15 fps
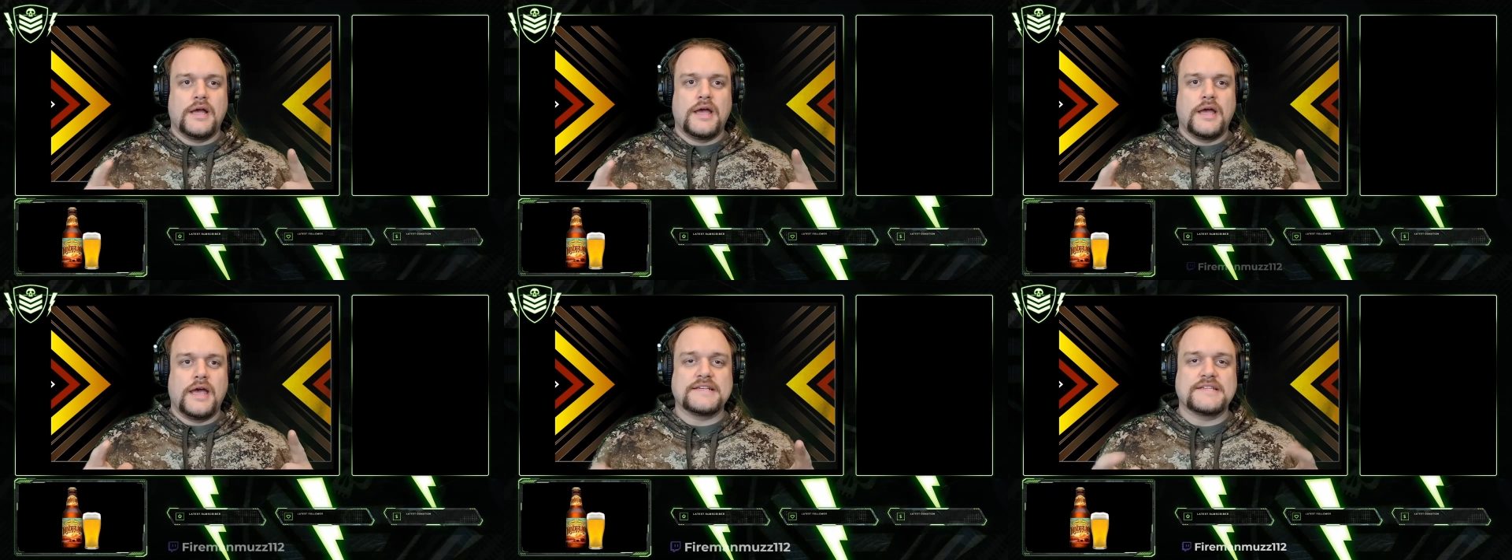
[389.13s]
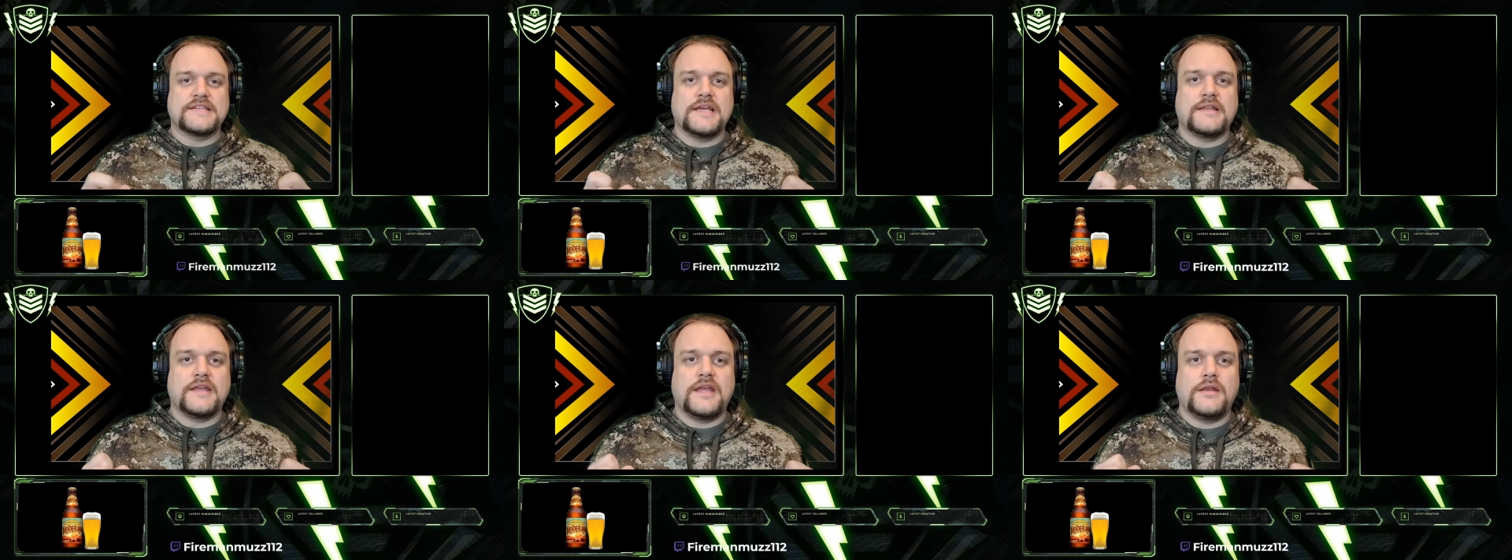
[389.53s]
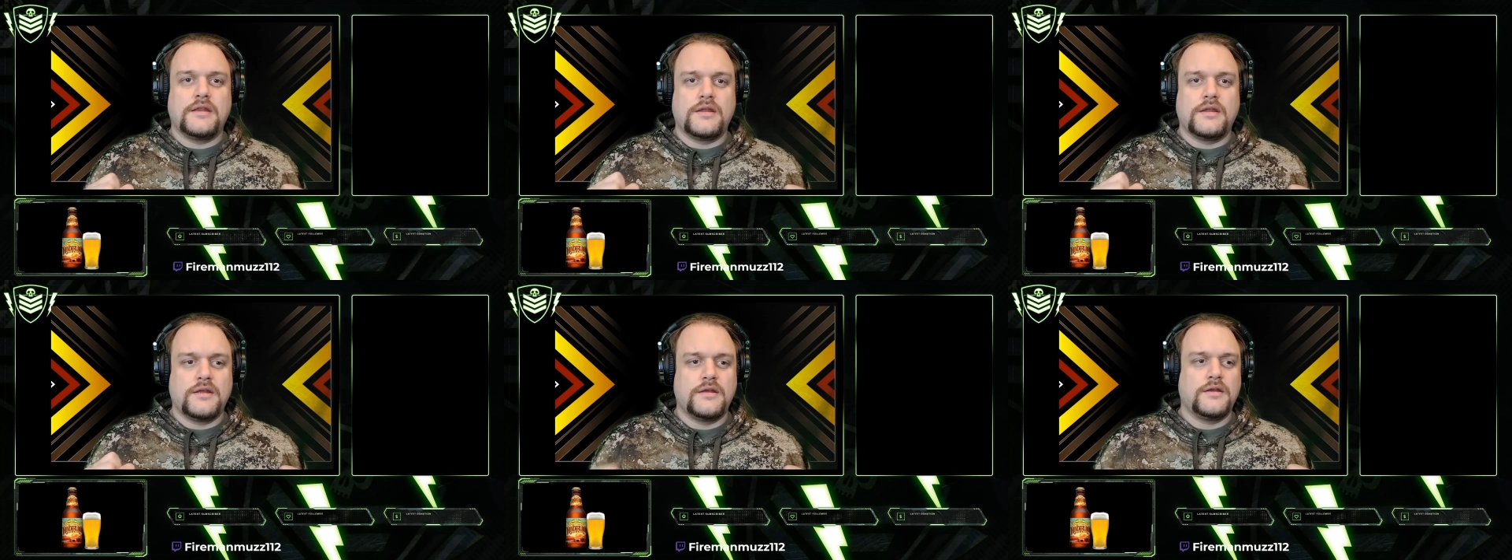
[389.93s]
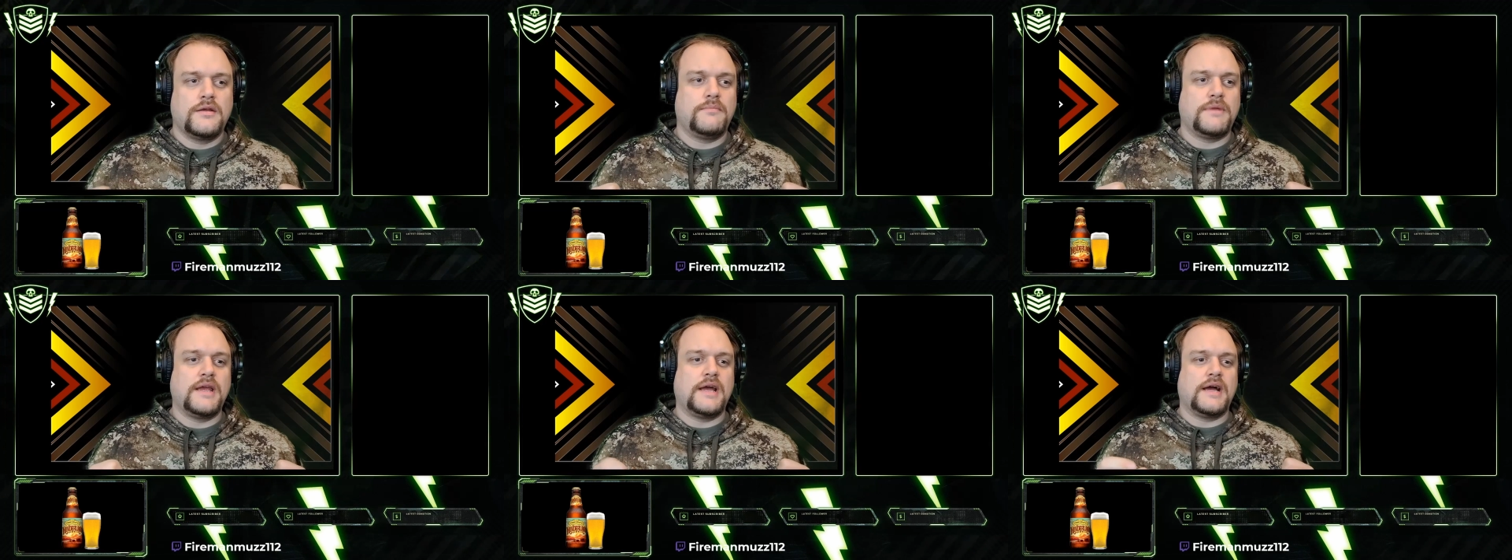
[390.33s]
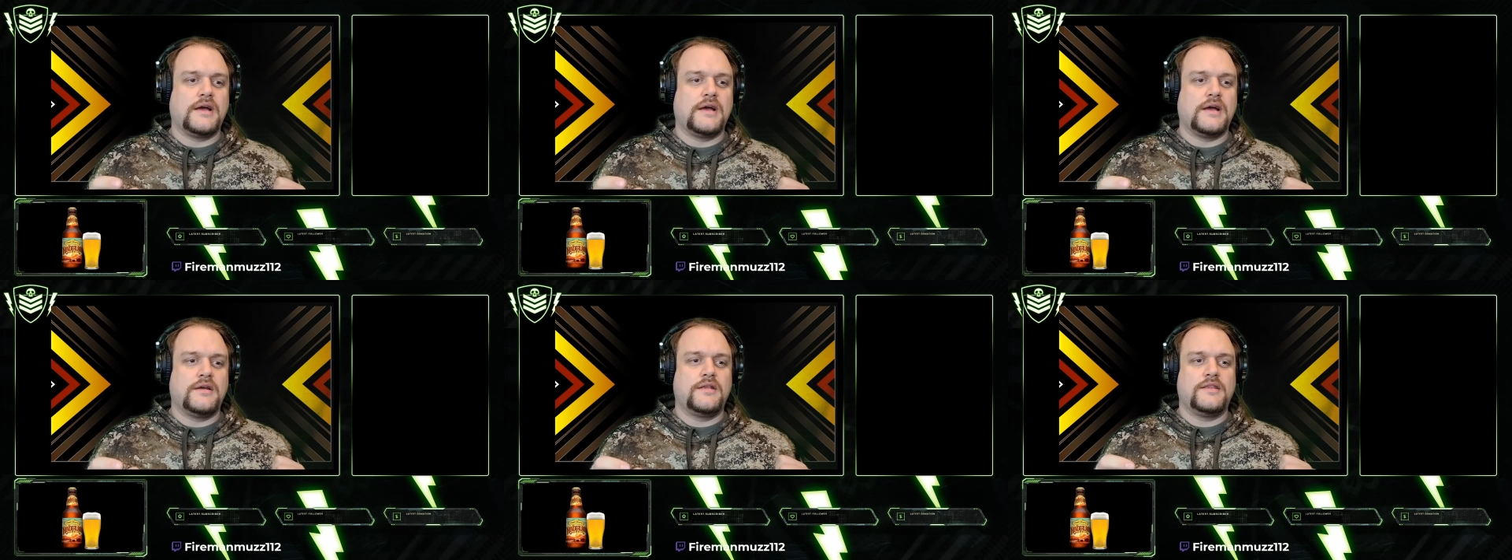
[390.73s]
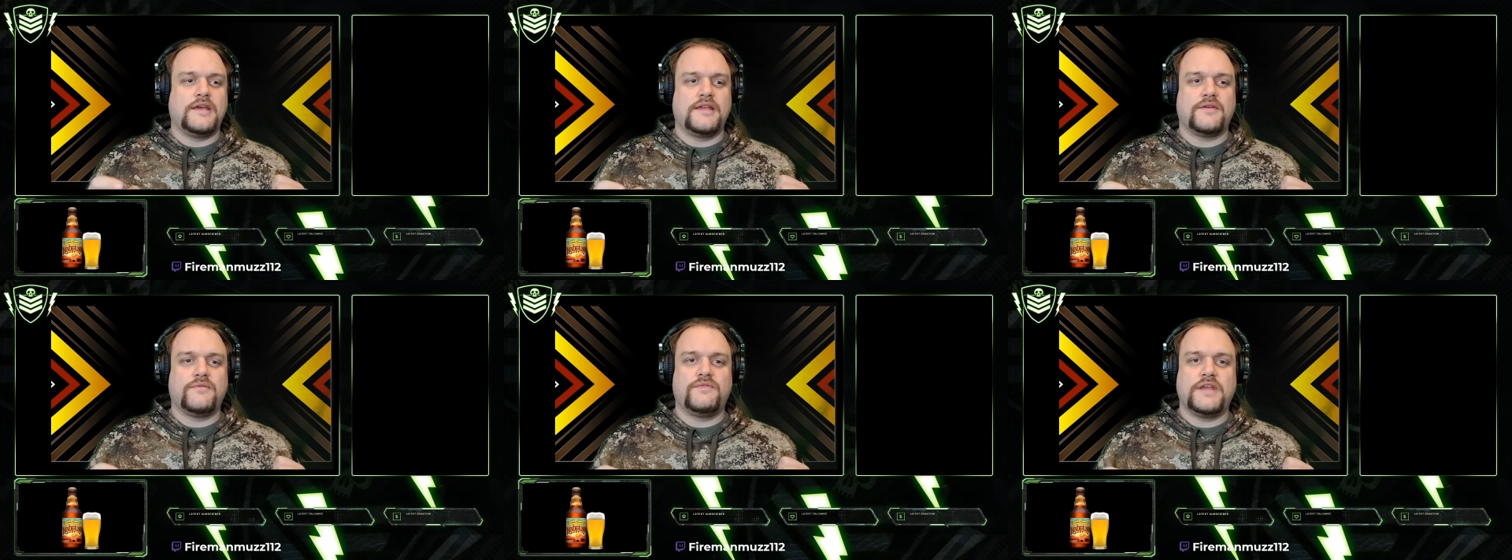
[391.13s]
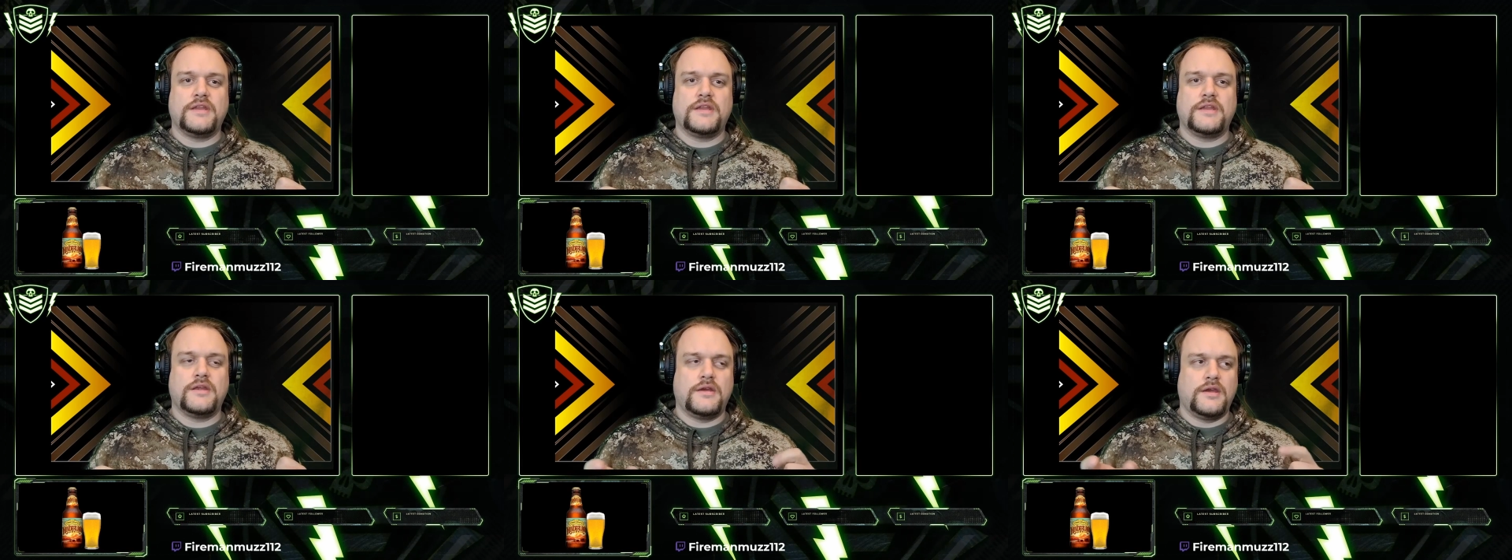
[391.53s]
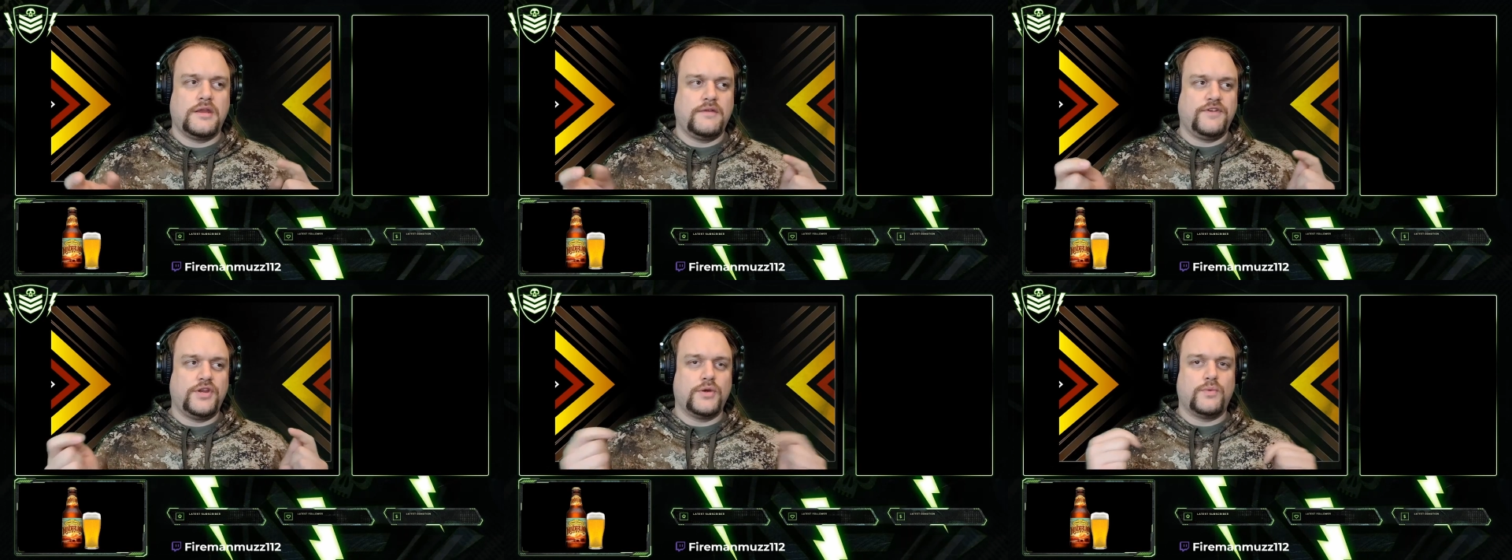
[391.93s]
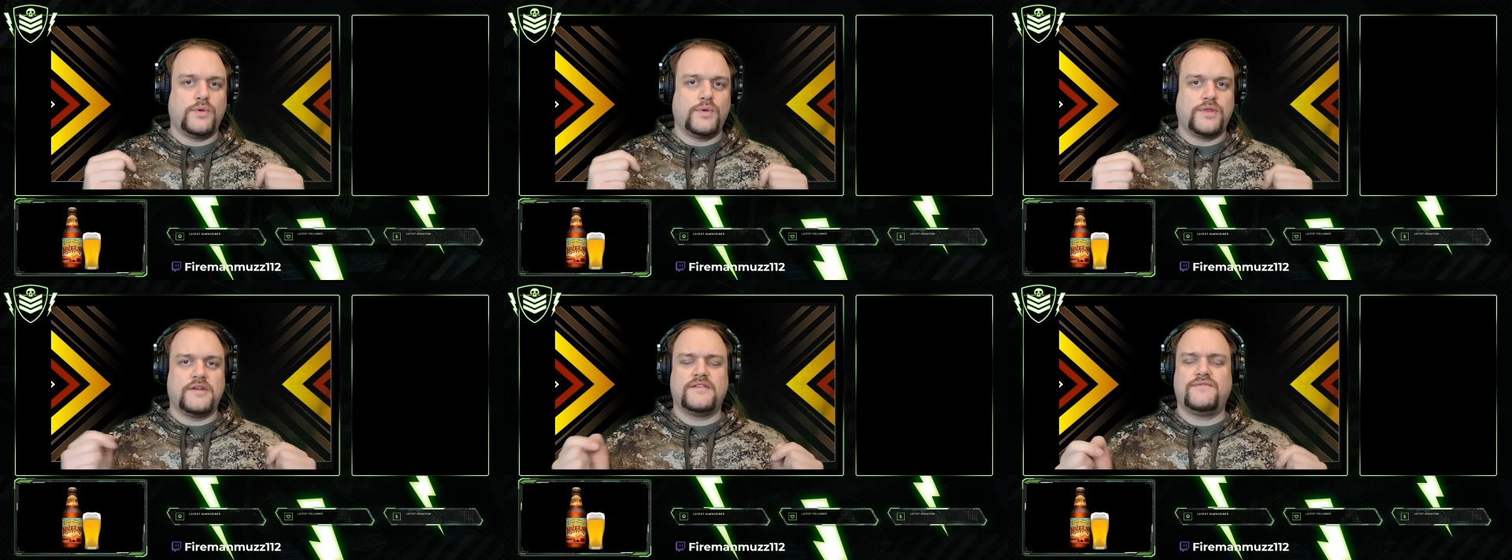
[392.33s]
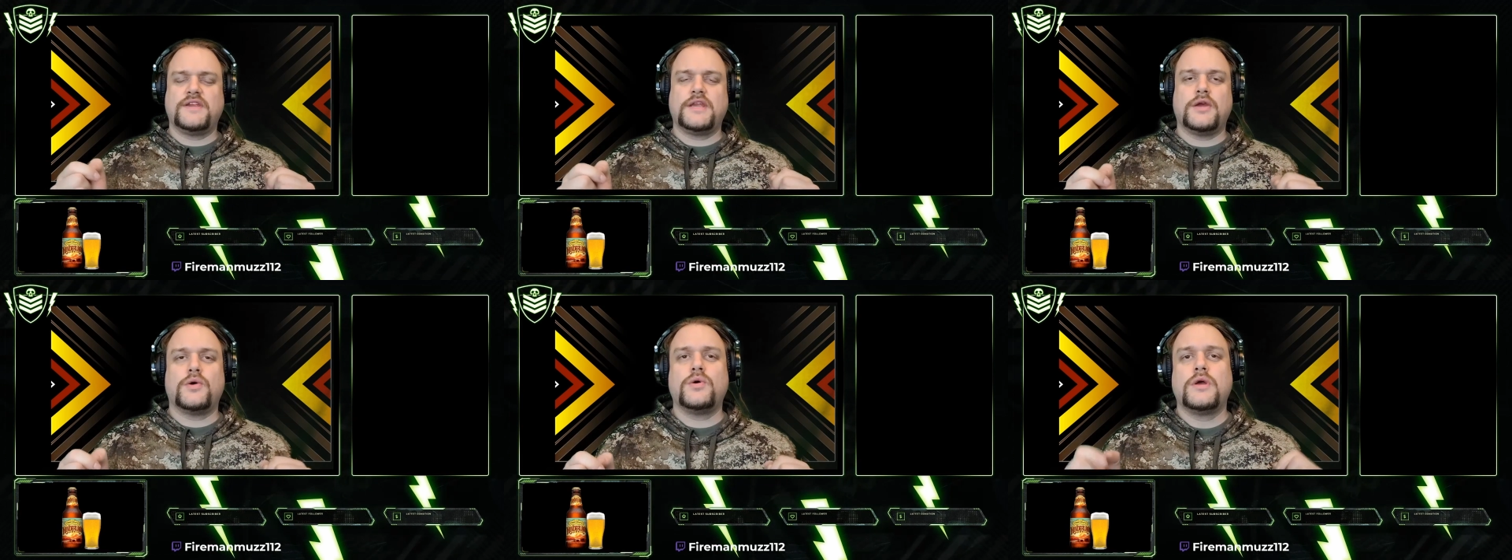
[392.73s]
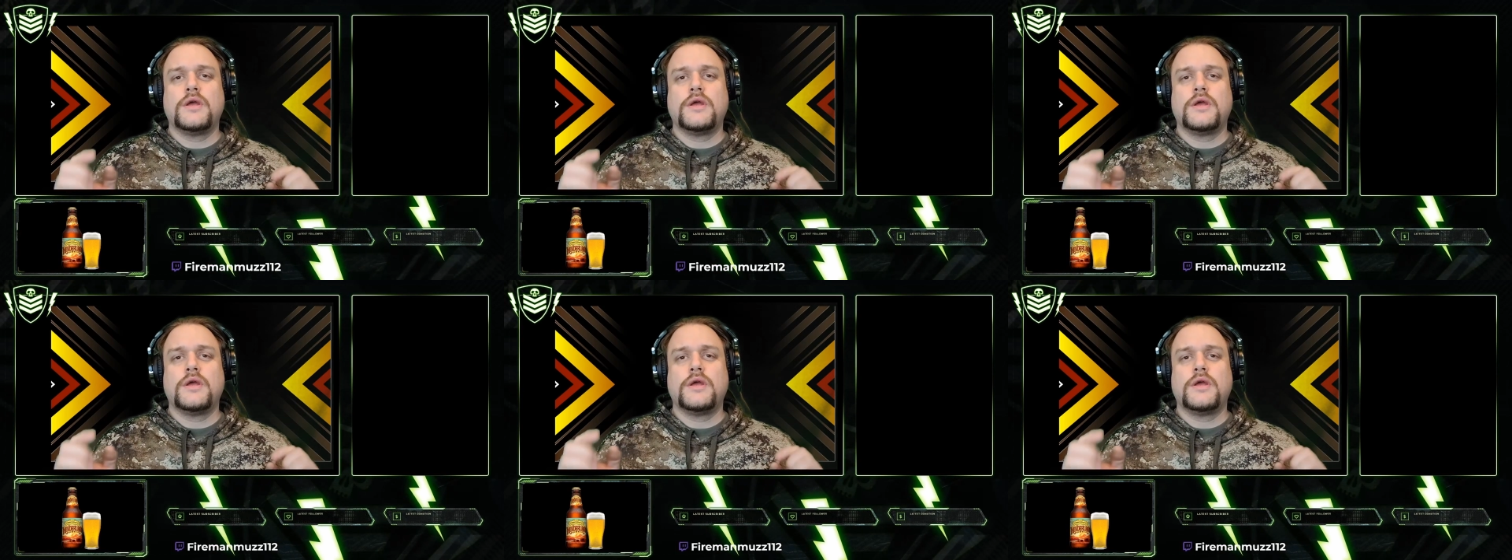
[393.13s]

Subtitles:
As I said in my the other video, in the video within this video,